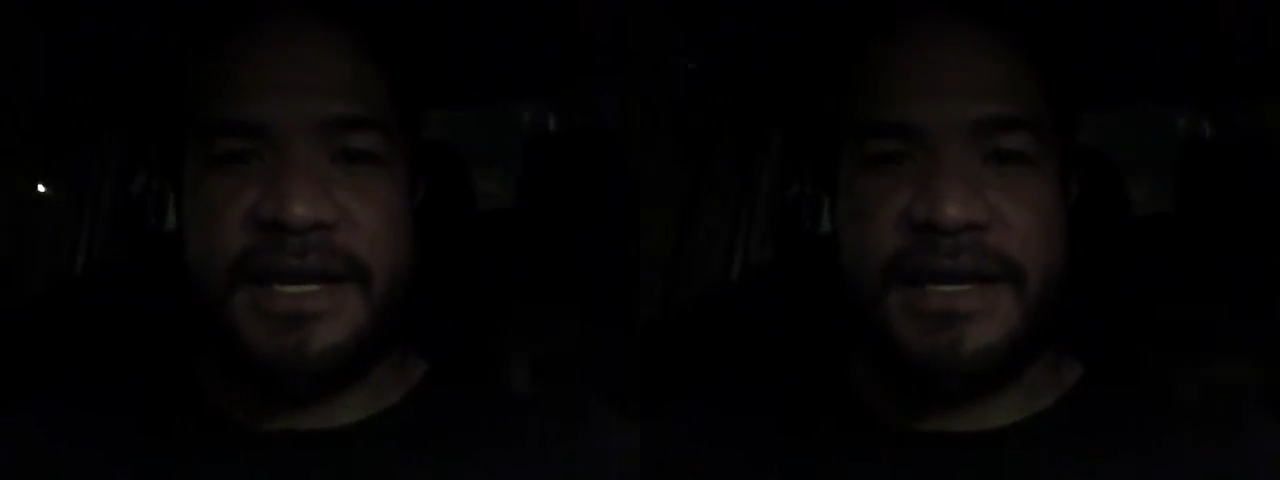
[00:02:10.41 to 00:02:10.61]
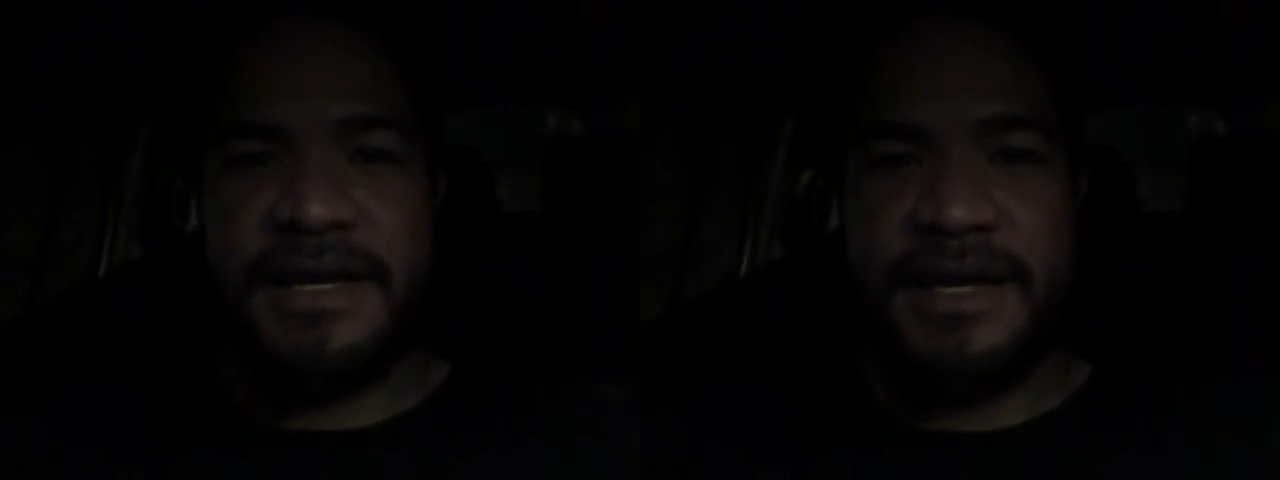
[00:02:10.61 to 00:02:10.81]

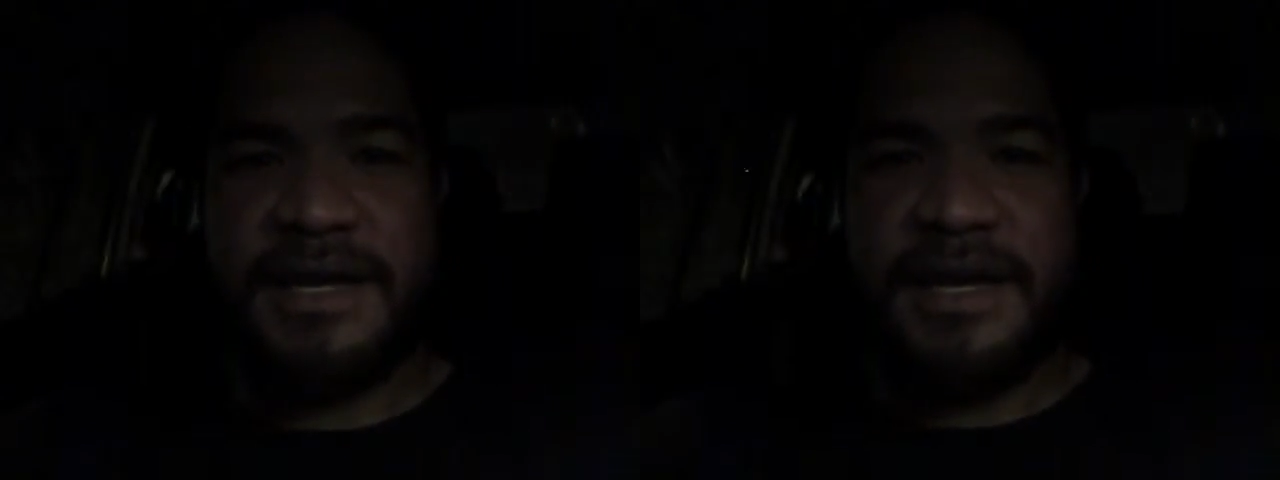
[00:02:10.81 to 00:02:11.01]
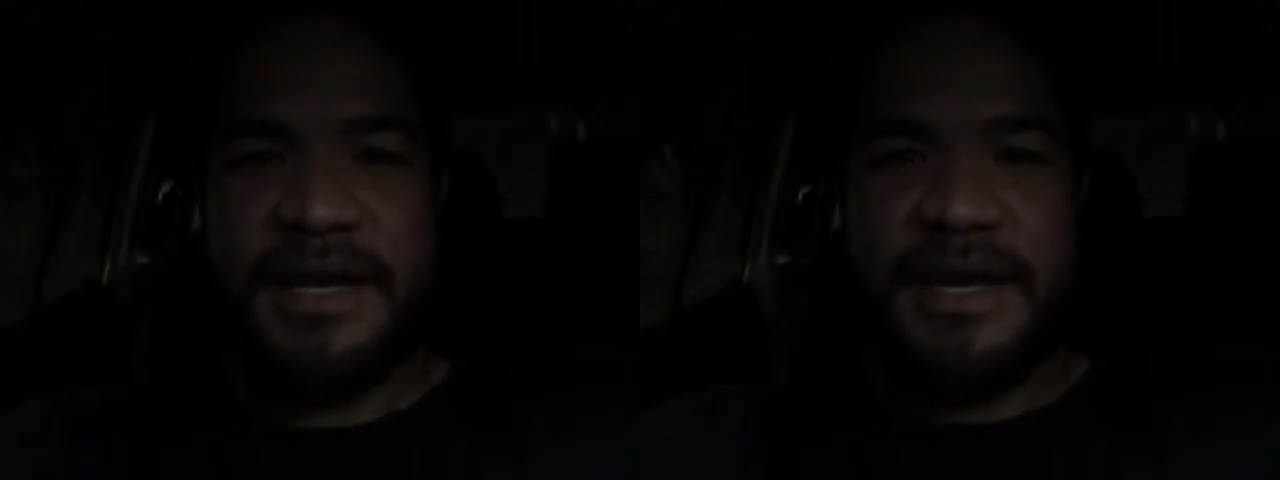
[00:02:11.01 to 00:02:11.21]

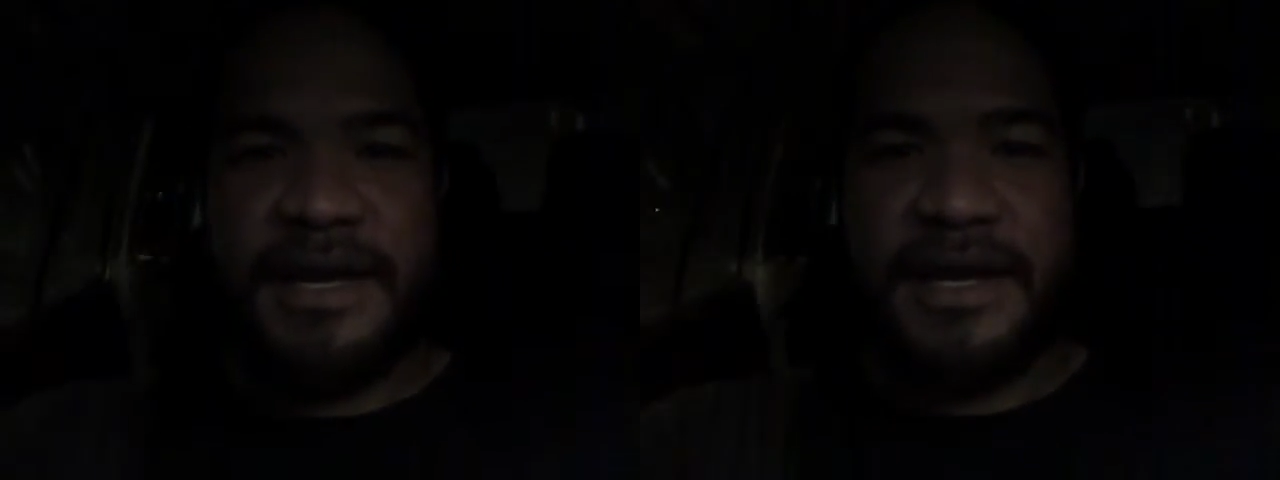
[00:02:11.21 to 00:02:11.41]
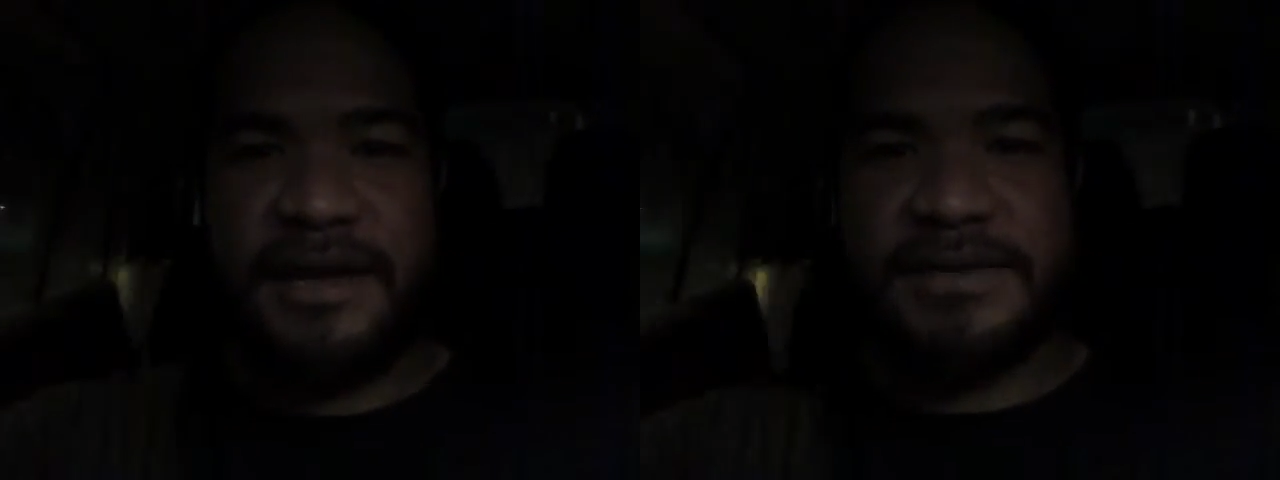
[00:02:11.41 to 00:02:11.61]

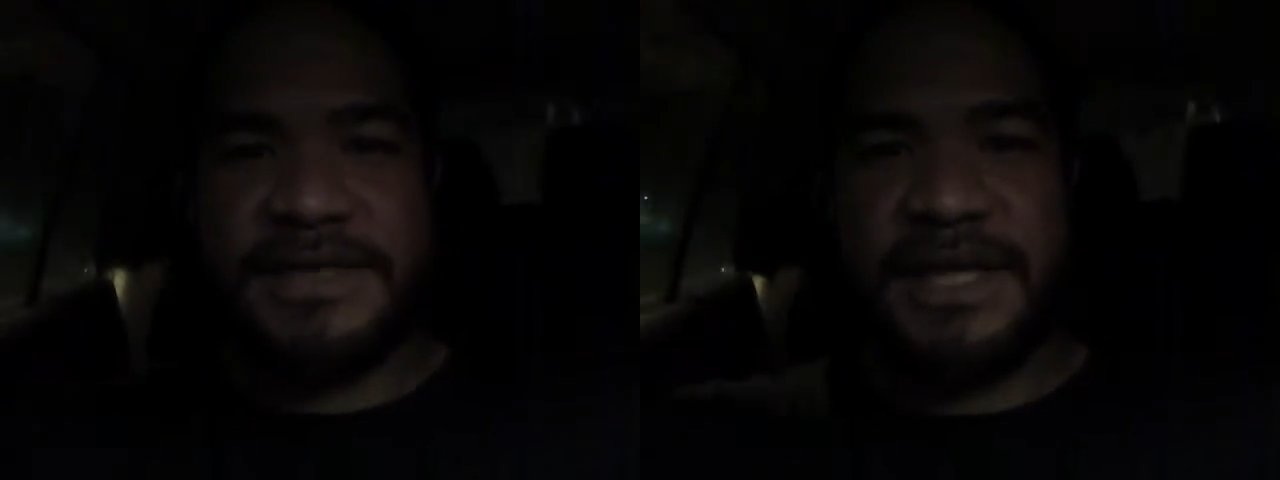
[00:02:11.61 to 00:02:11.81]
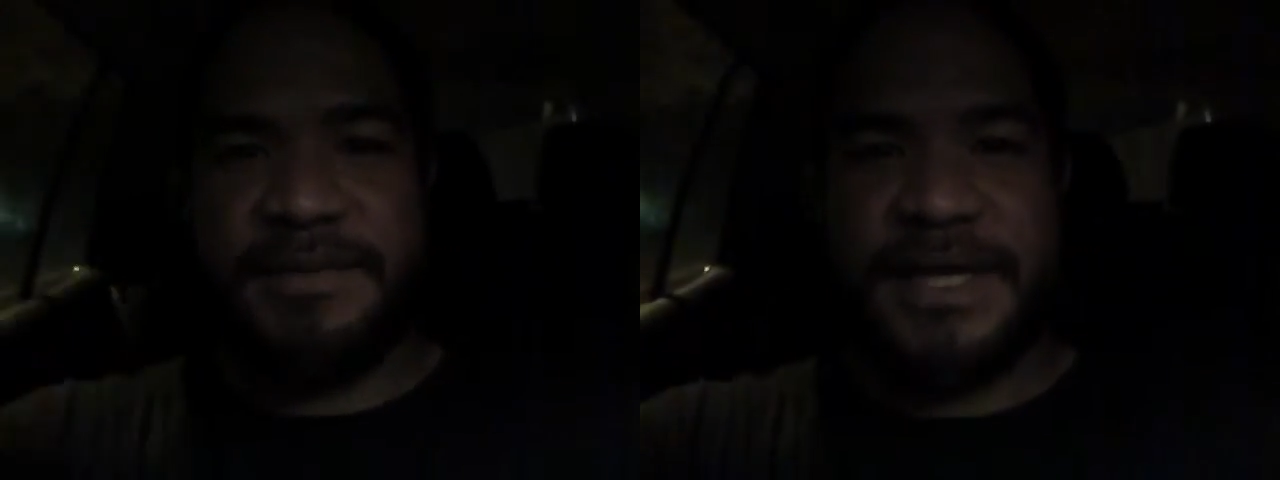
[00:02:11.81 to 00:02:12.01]
And that was
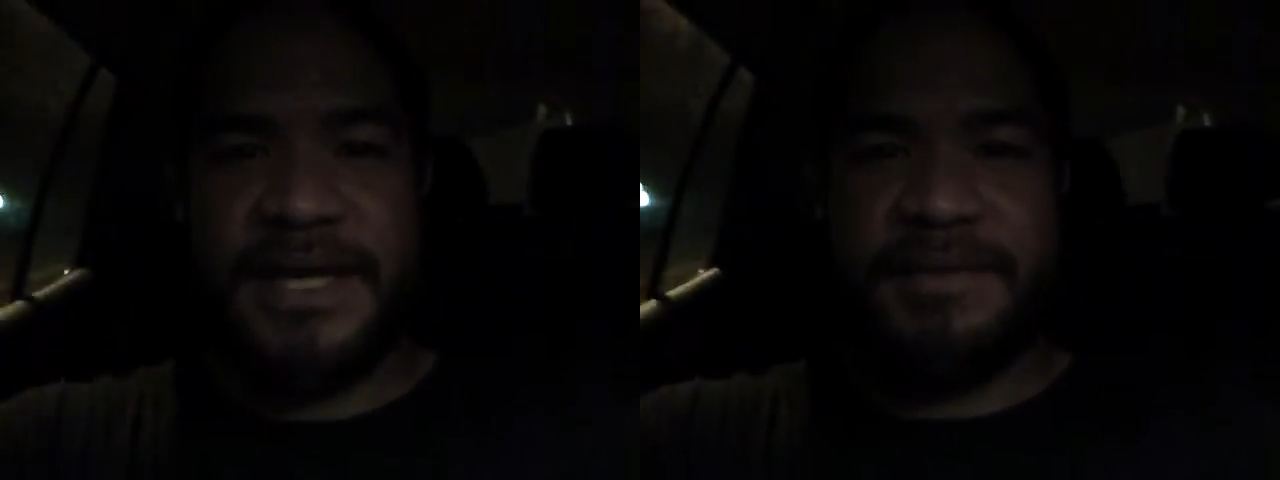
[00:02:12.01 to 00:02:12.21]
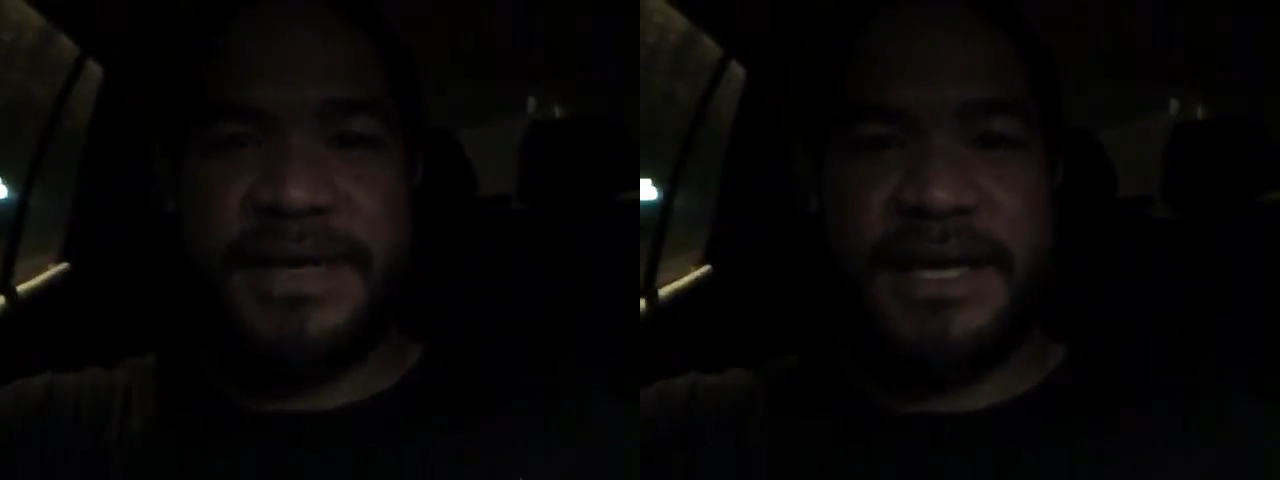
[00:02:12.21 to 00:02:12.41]
nummy
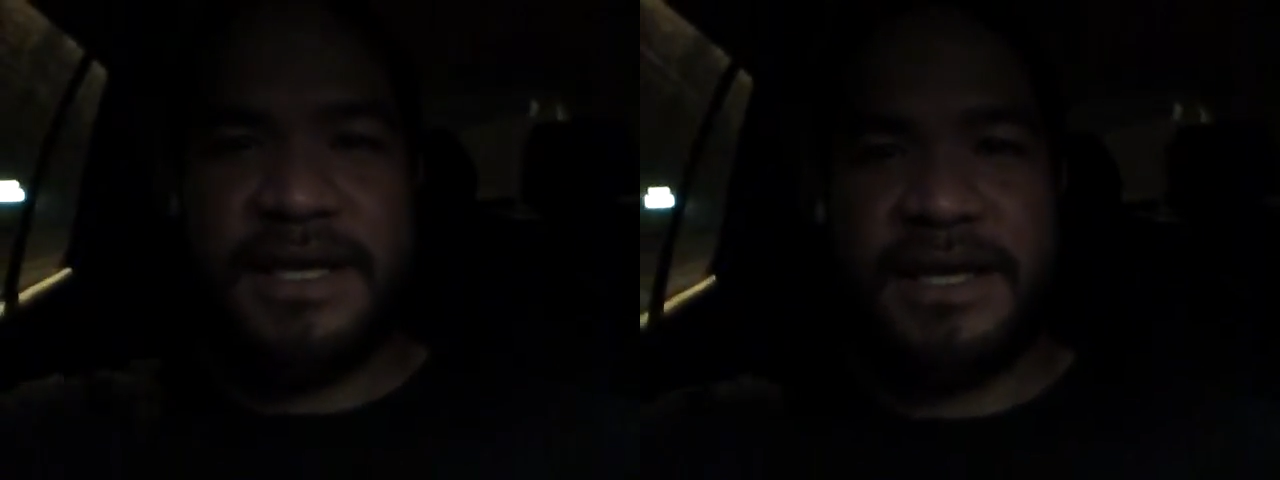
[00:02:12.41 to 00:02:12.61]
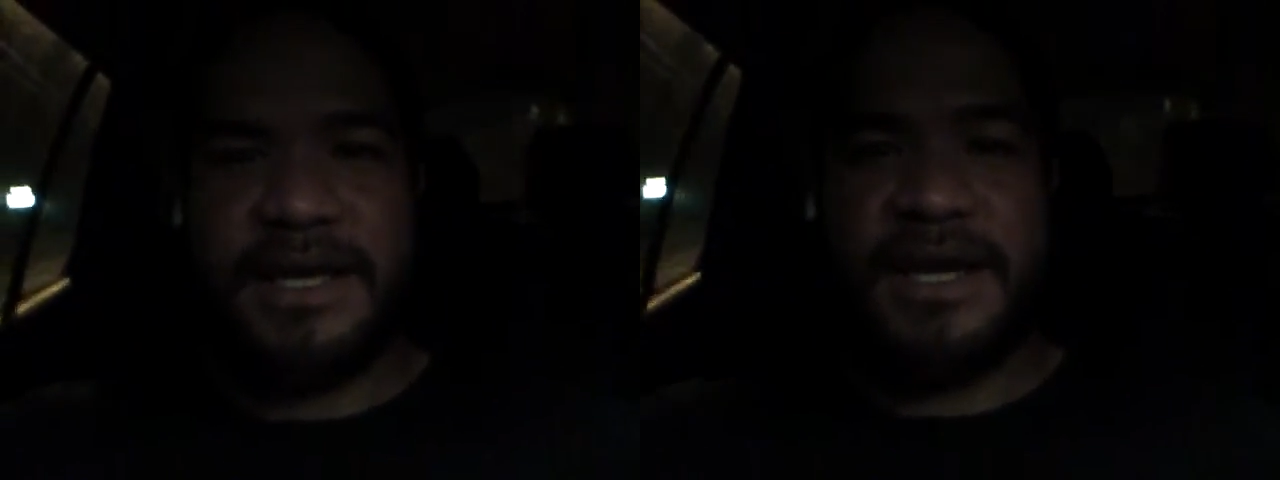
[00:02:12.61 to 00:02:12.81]
nummy.